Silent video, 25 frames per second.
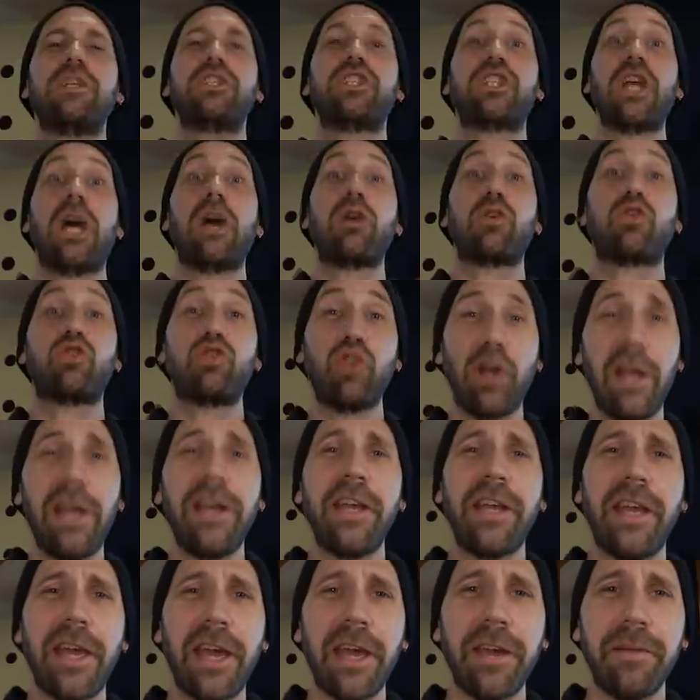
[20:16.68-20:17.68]
sound
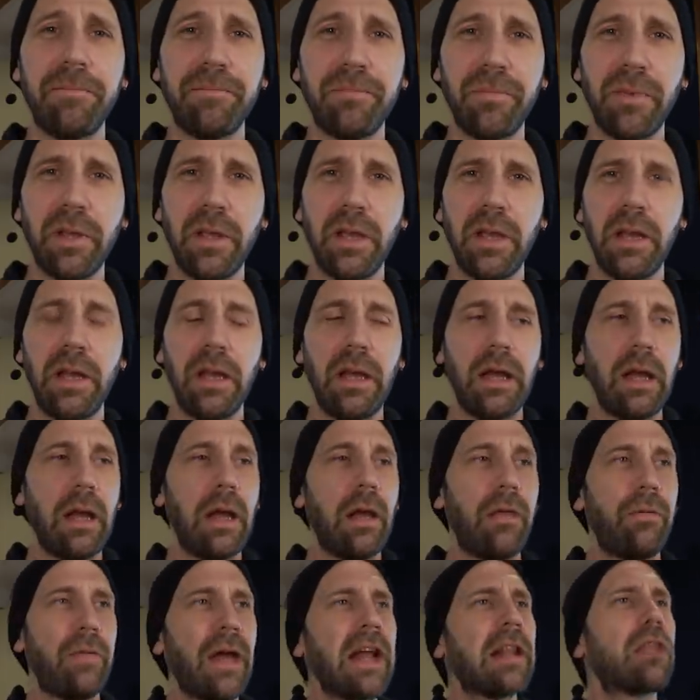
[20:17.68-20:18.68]
great again.
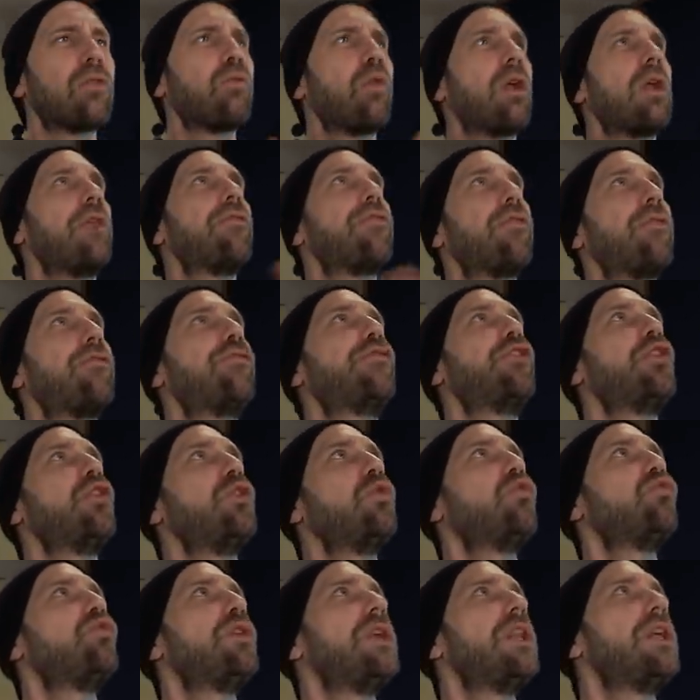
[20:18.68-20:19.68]
That's one of the
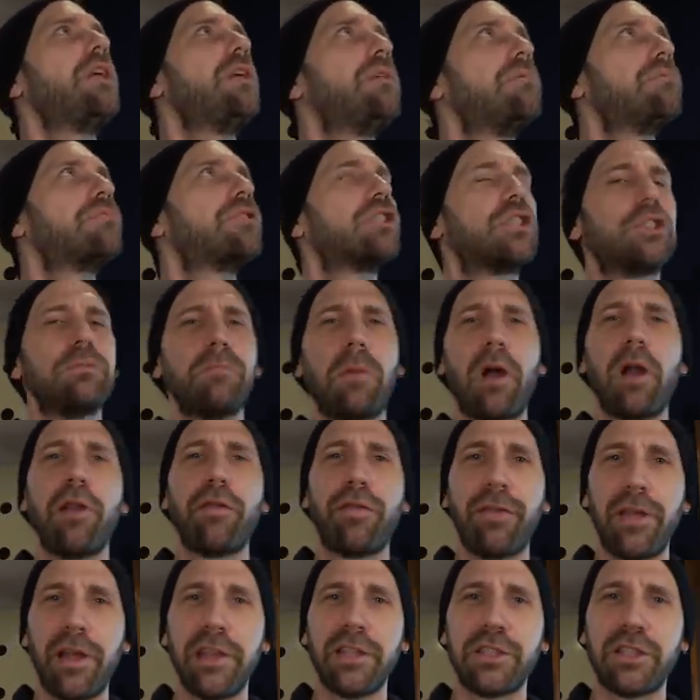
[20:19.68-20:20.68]
few really smart
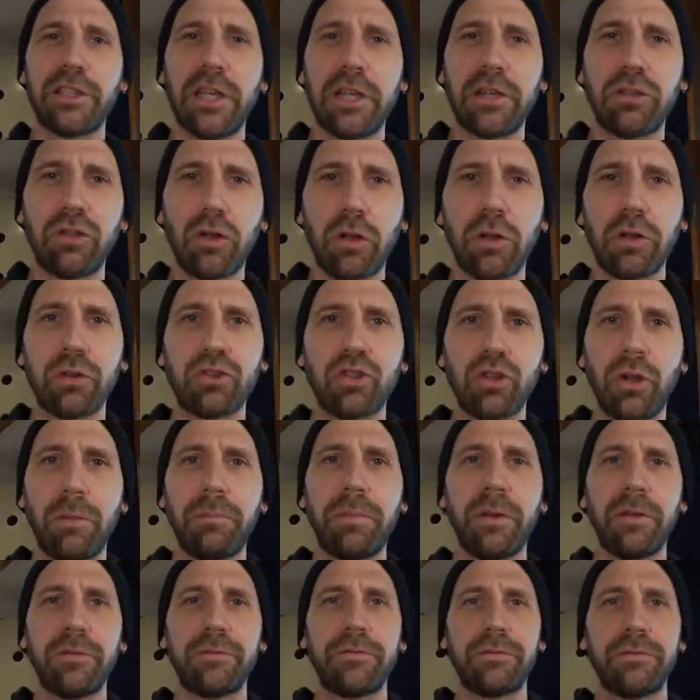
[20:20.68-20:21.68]
things that Donald
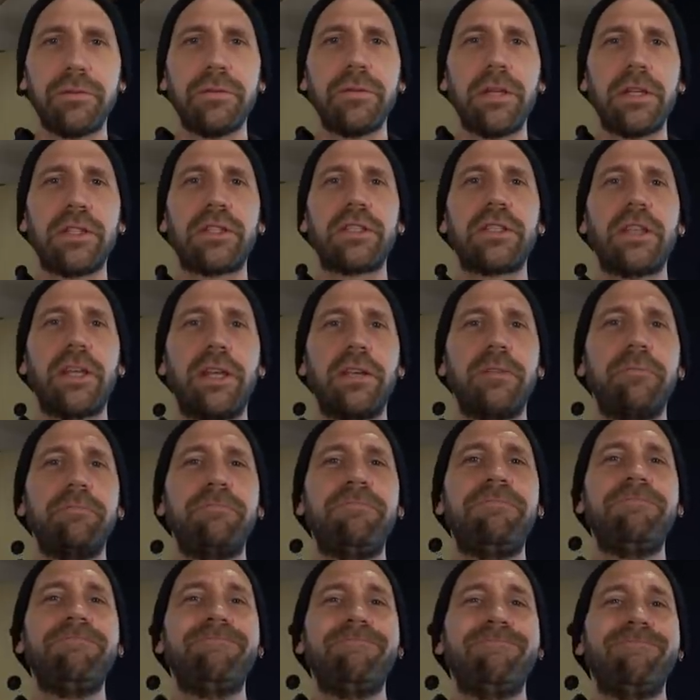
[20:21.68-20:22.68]
Trump has said.
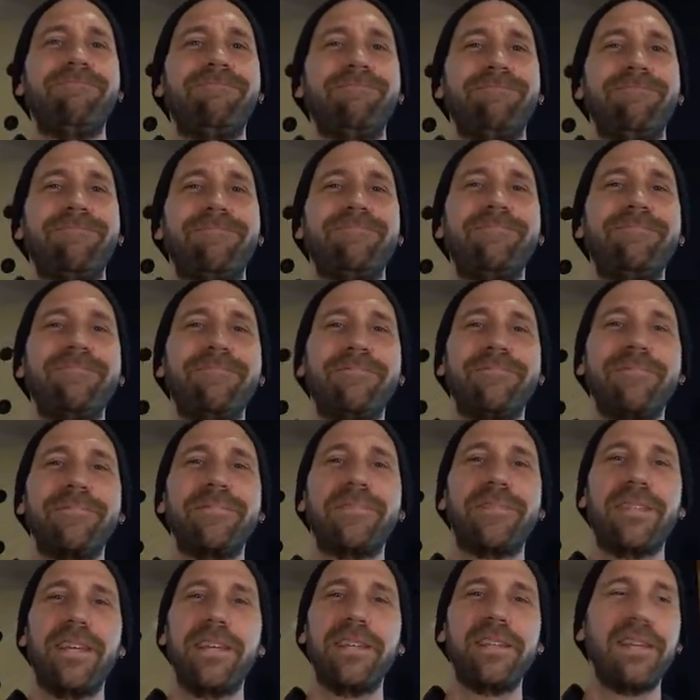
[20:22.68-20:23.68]

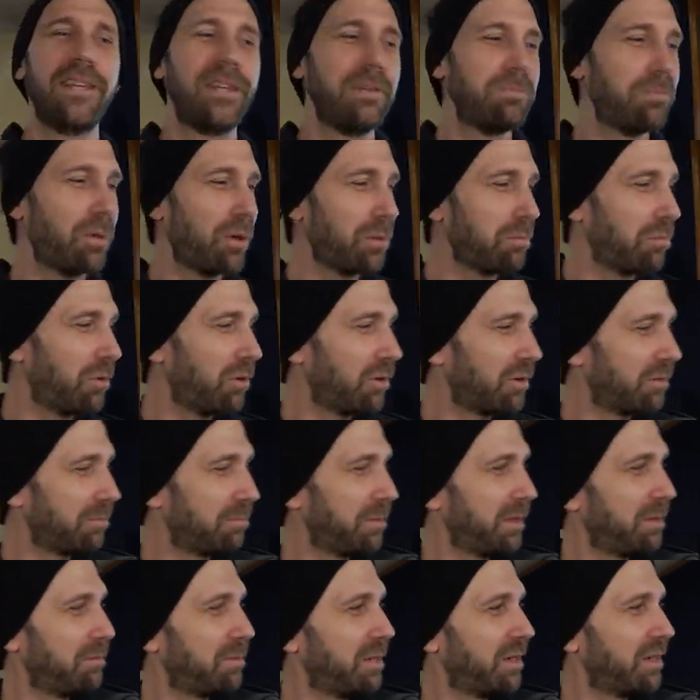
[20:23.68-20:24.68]
Ding, ding, bong, bong,
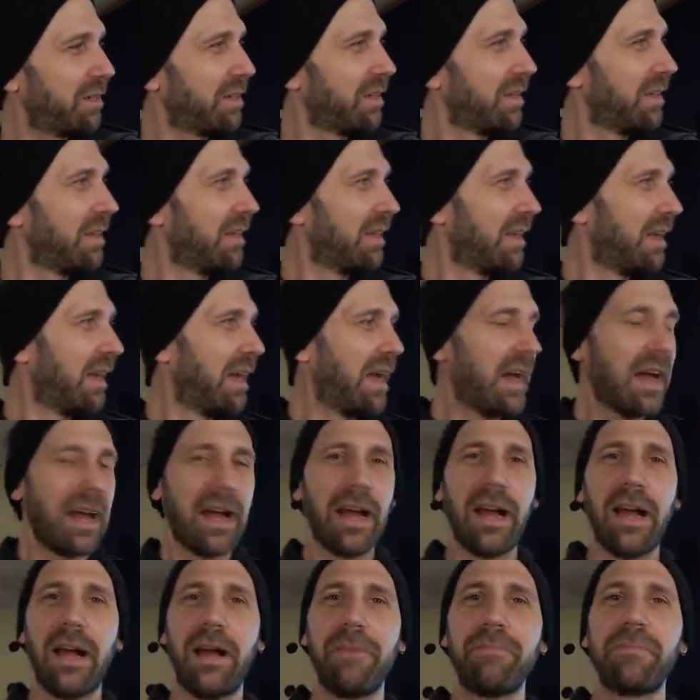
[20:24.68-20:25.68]
bing,
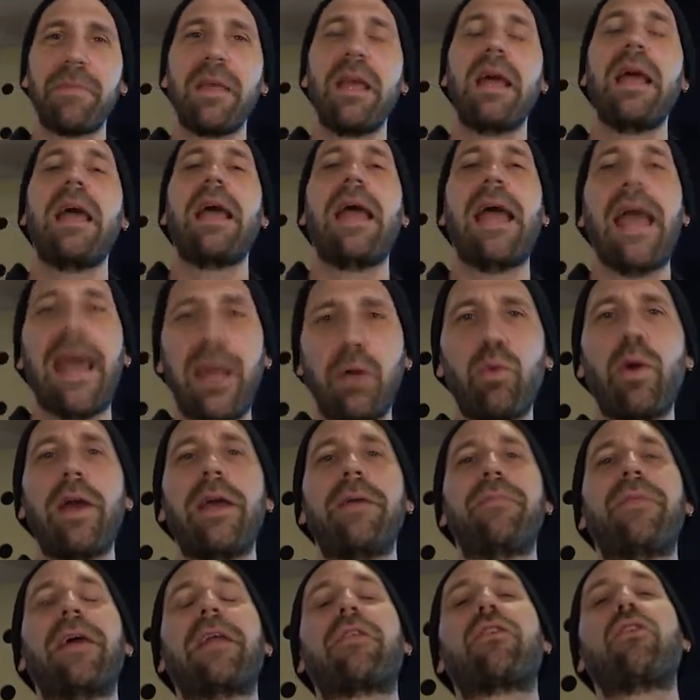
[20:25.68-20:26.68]
bing.
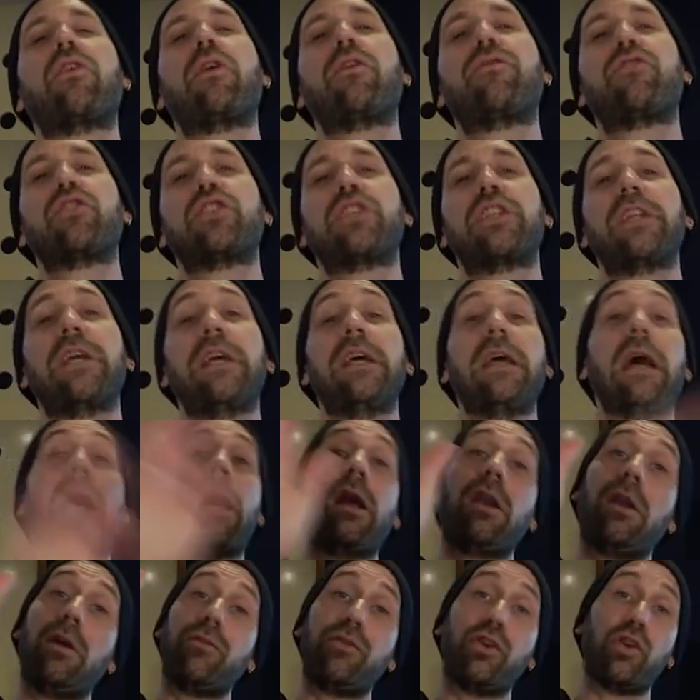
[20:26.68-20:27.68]
Anyway, that's all for today.
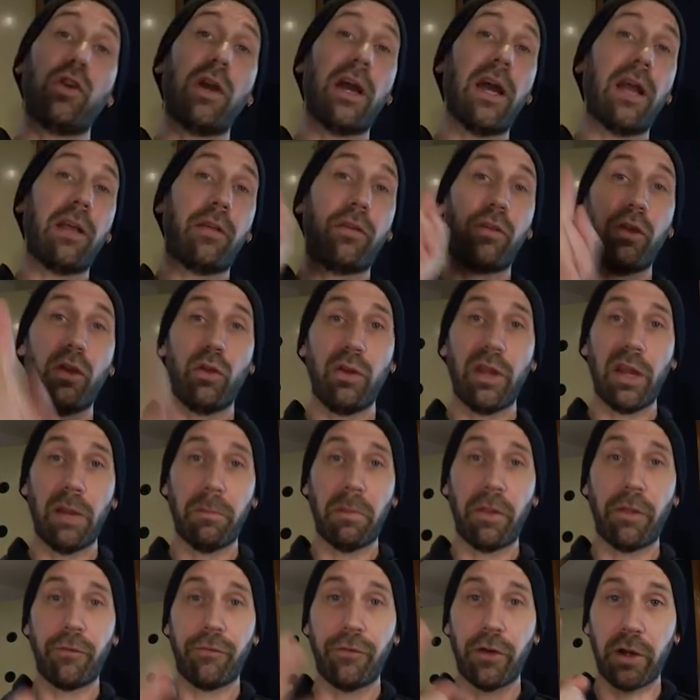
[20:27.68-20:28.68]
I love you guys. See you in hell,
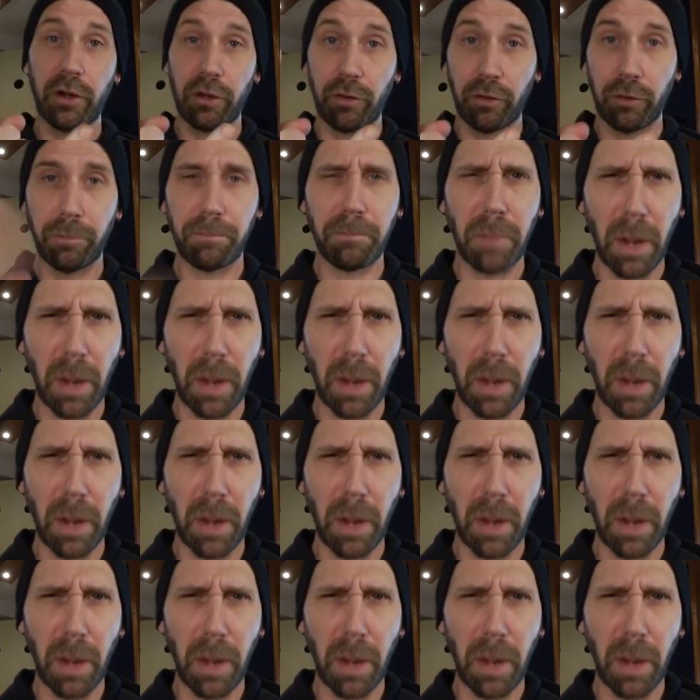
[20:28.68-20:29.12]
motherfuckers.